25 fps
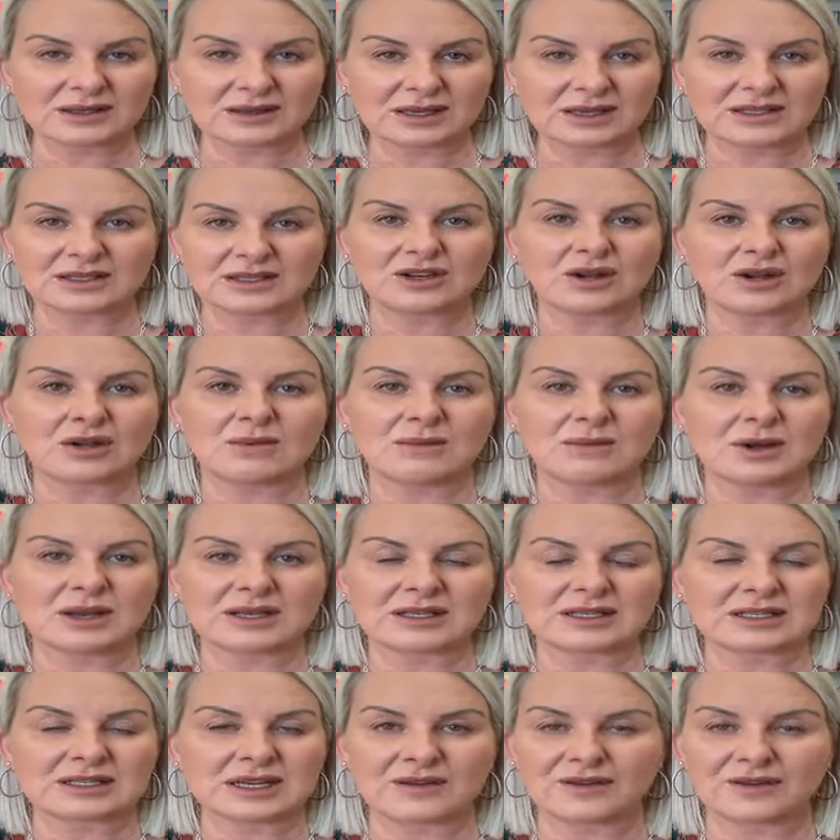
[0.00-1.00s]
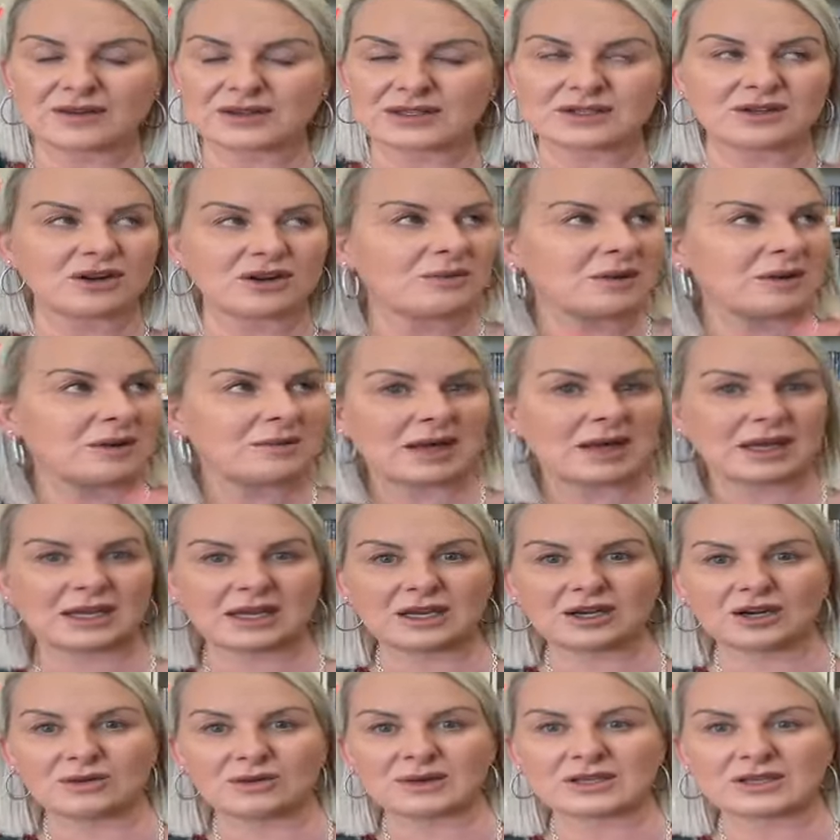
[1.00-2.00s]
That's not my stuff. It's not my
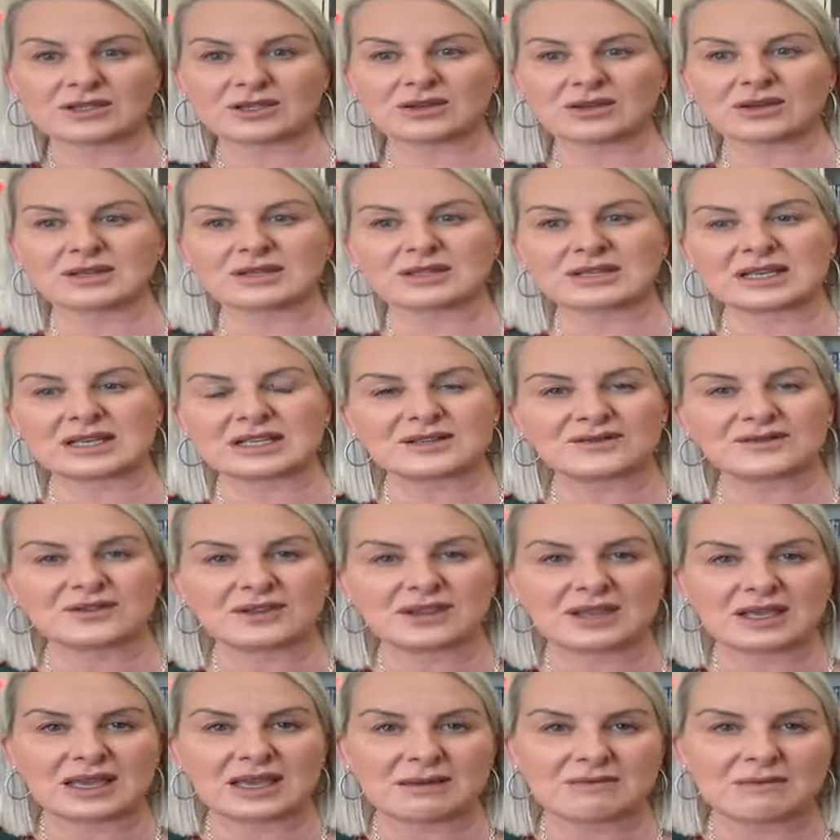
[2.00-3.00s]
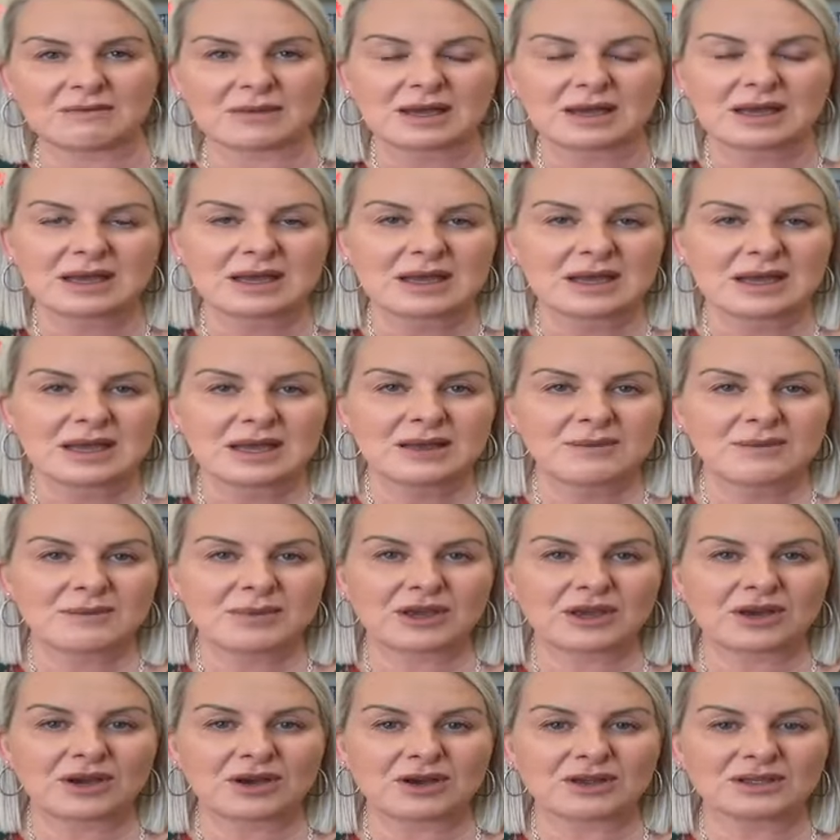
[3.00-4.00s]
monkey, not my circus. That's for them.
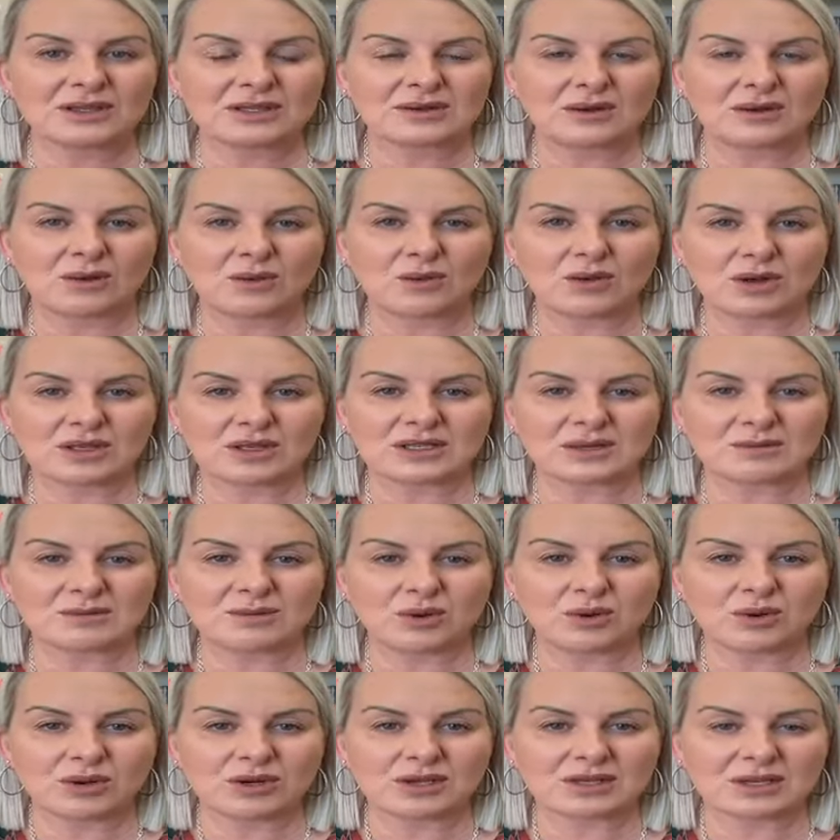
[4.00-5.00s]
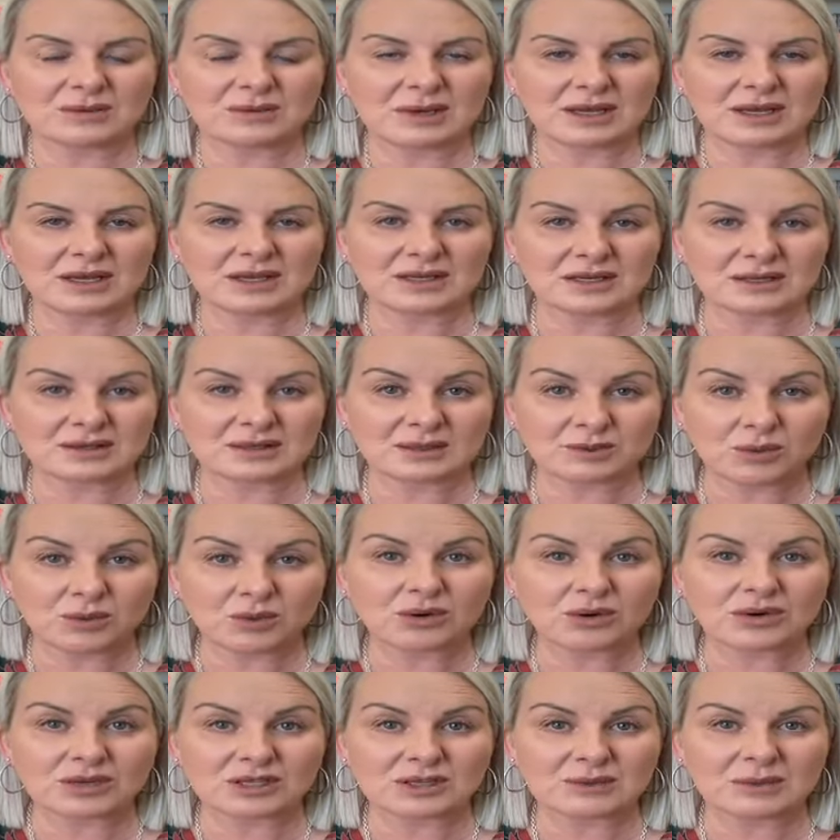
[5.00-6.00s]
Because what's important to me is
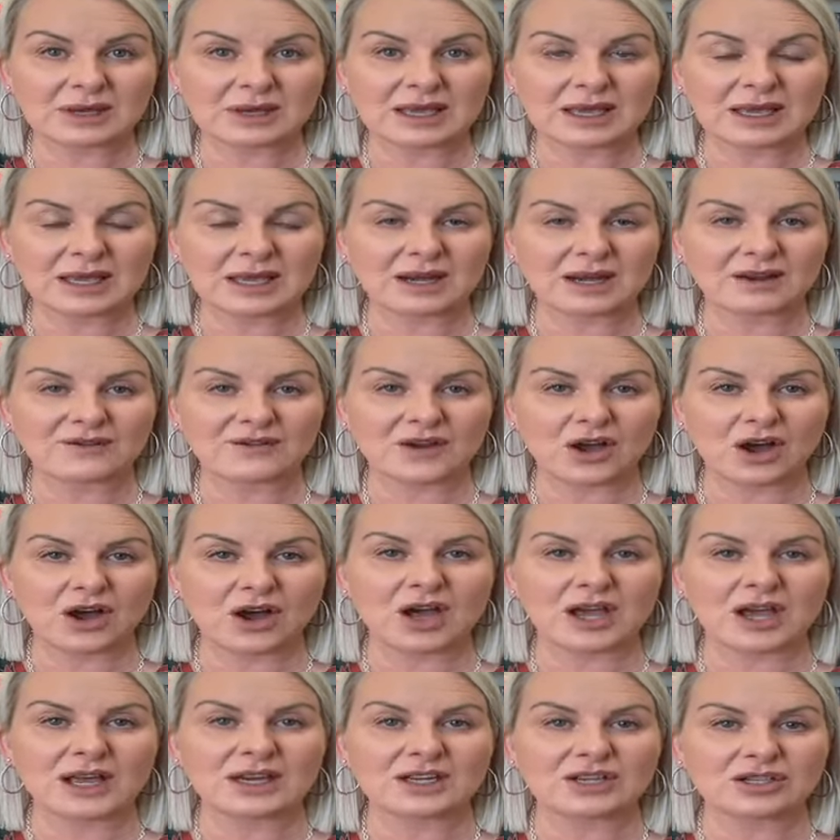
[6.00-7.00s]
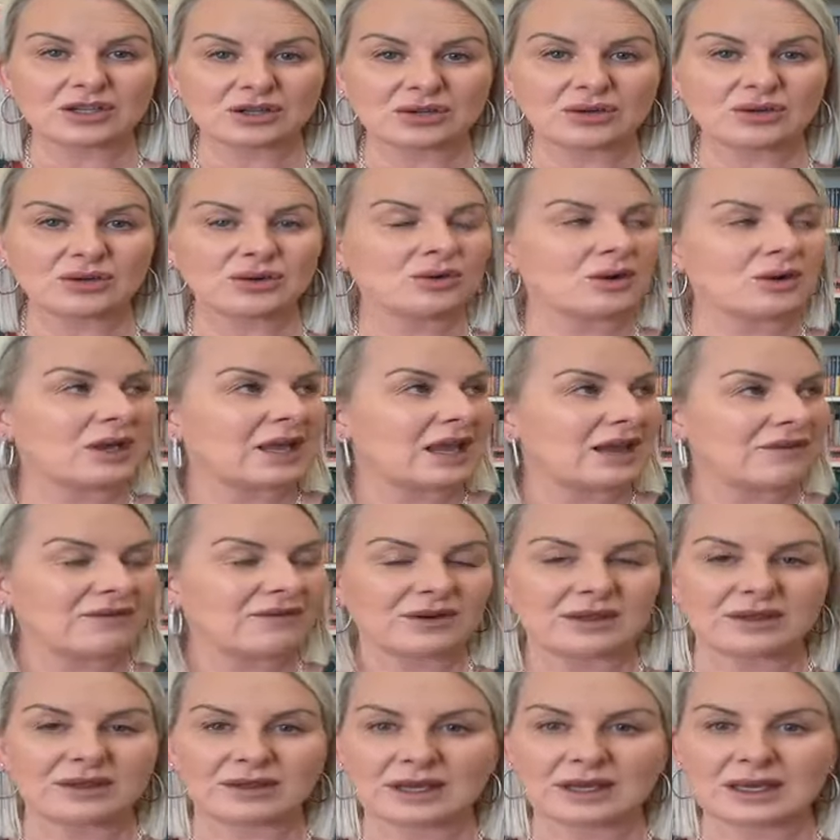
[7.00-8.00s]
important to me. And if I do
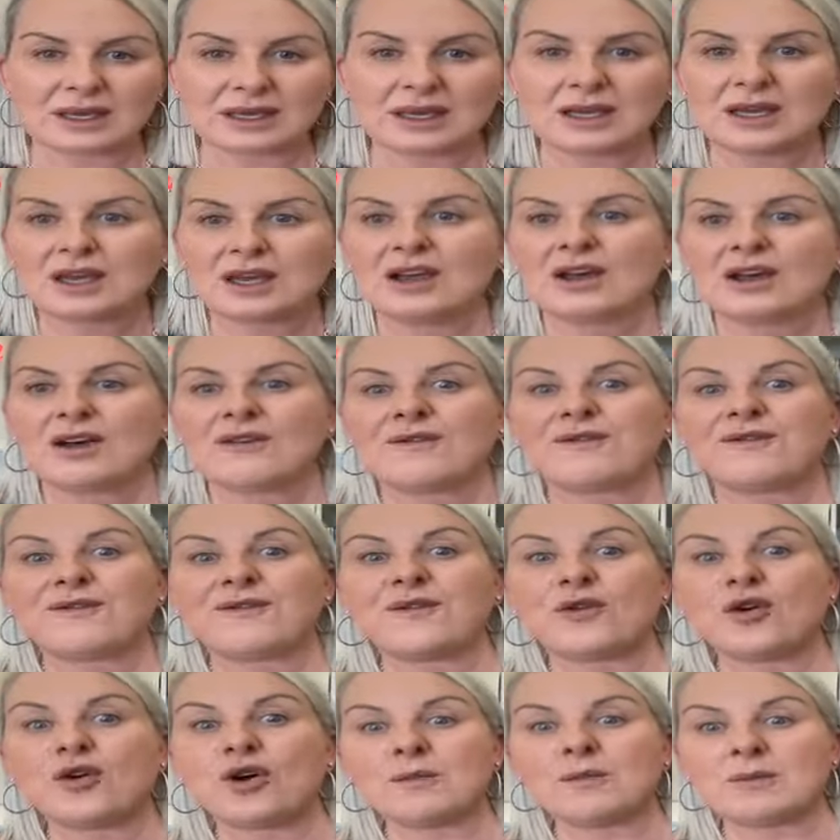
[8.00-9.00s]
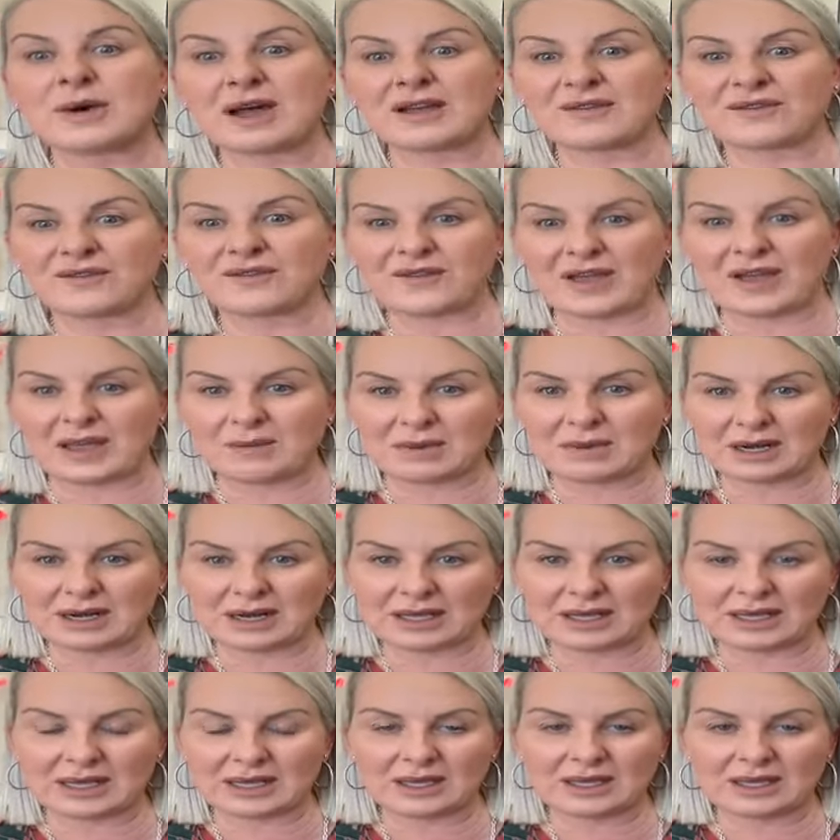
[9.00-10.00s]
everything for my
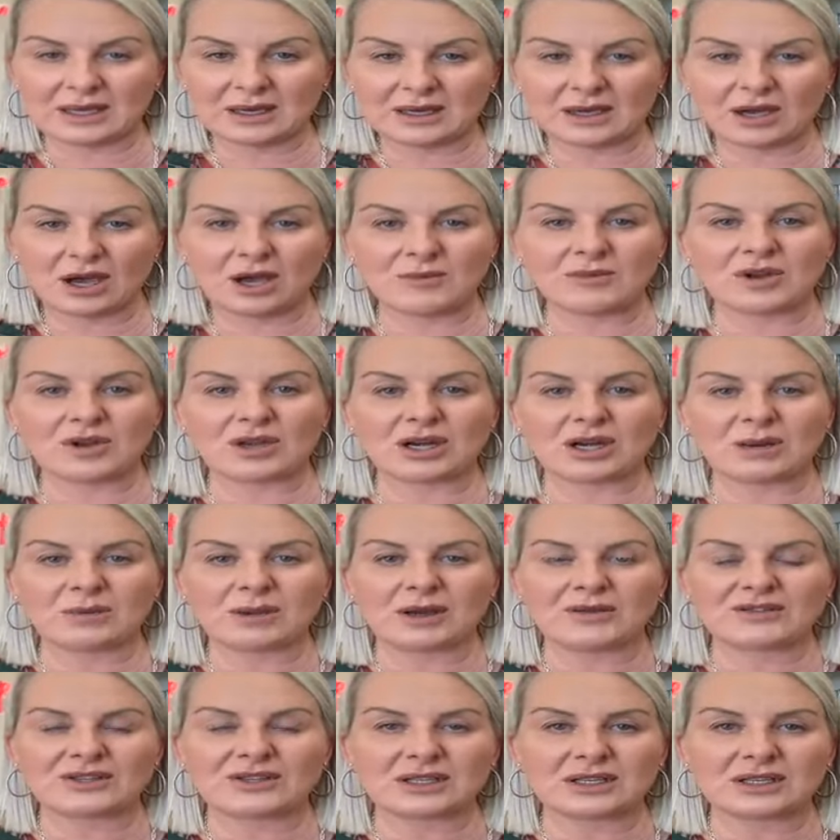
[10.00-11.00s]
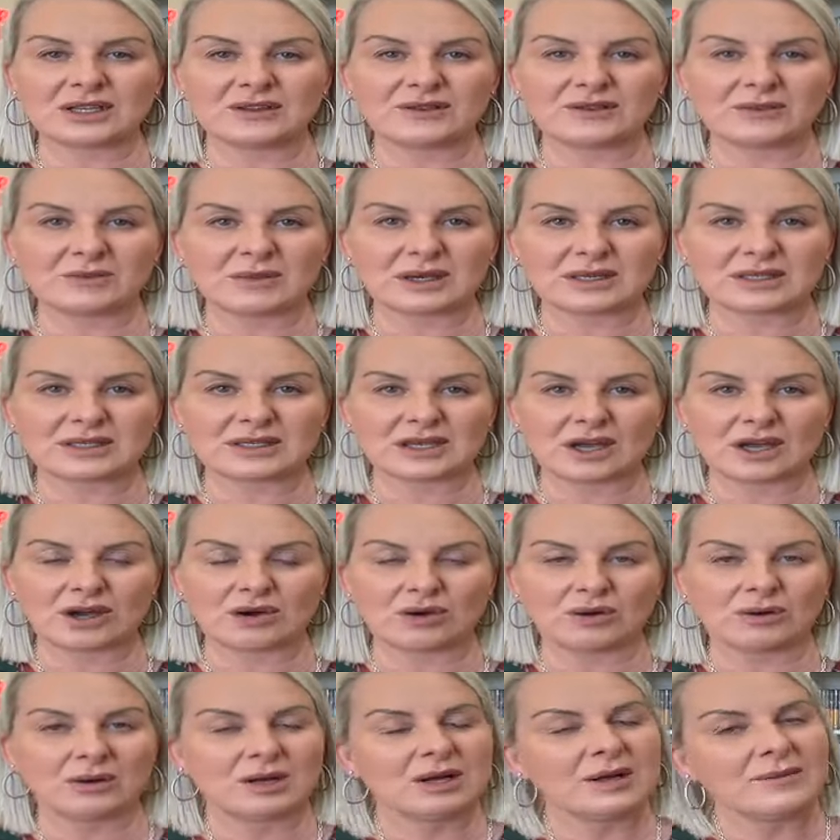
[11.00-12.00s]
family, I'm not going to be able to live in my
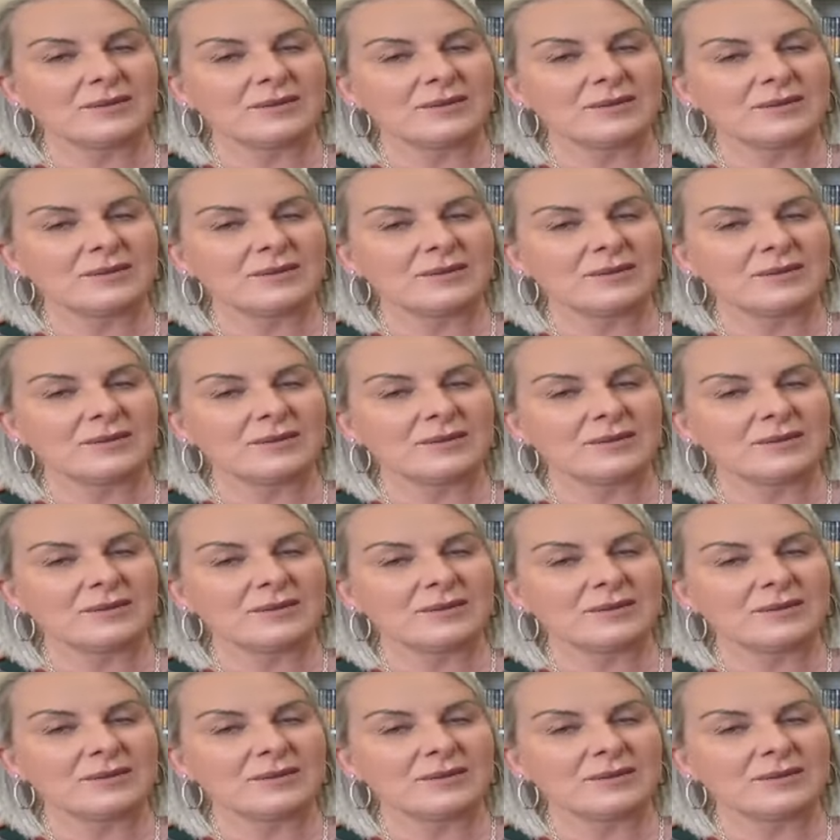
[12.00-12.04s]
soul.